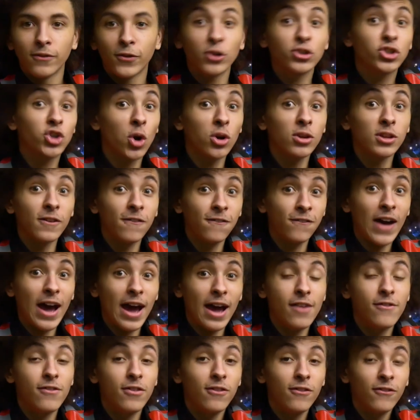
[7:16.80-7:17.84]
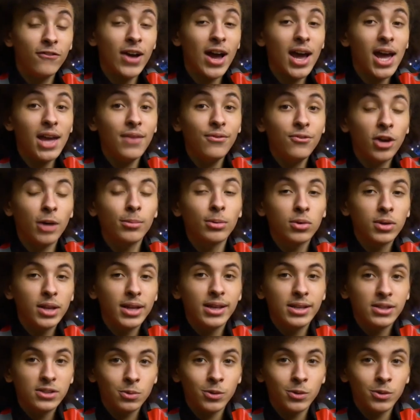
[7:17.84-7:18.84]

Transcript: For a total of five. Five double clicking